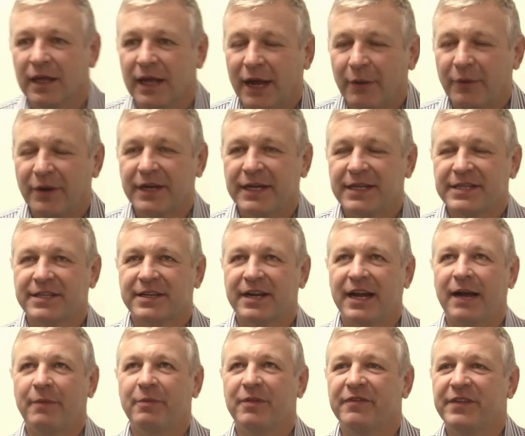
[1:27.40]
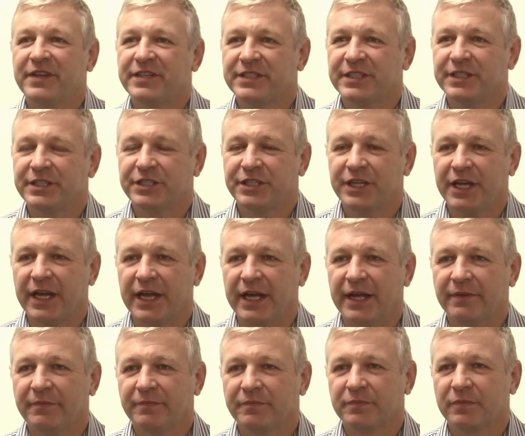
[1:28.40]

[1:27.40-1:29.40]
How would I describe the Vistage chair?